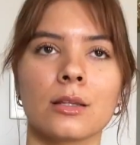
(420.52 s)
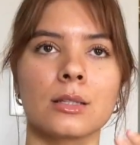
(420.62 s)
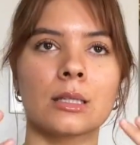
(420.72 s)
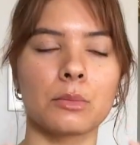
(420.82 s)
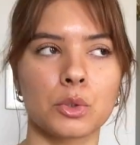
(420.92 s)

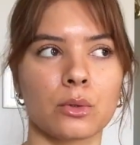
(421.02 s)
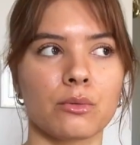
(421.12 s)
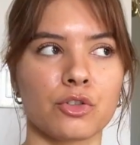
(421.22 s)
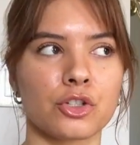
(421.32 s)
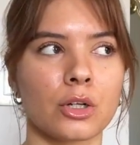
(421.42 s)
some sort of
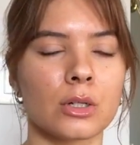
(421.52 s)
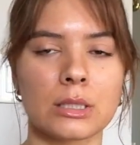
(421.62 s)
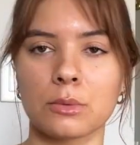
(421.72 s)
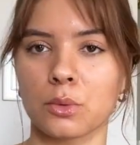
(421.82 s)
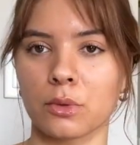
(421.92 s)
shirt,
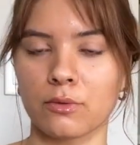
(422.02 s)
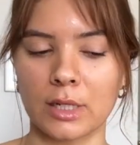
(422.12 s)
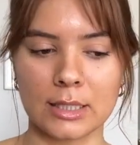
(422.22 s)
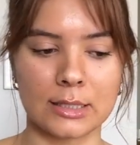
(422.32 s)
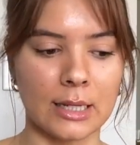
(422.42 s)
some sort of
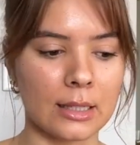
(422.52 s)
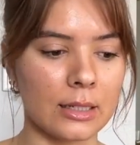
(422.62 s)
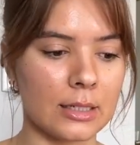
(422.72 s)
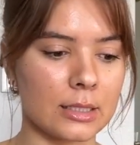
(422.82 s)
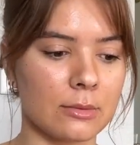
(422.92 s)
nice
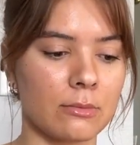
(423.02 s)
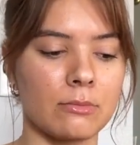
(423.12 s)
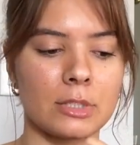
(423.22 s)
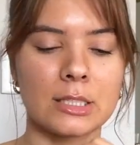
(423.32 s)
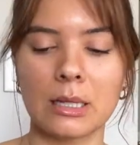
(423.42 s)
necklace,
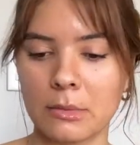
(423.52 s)
statement